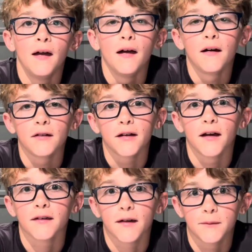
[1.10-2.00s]
Oh,
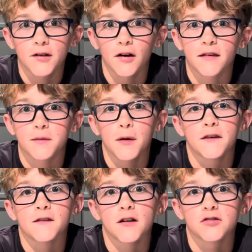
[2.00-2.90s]
guys, I'm sorry it's
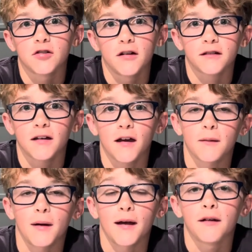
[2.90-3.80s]
been such a long
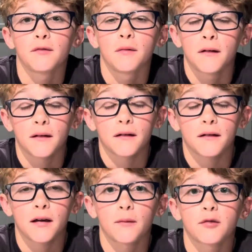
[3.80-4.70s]
time. I have
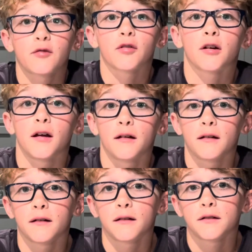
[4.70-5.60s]
kept
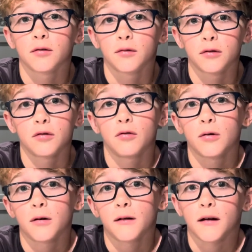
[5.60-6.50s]
forgetting to
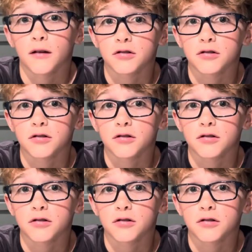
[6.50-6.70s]
record.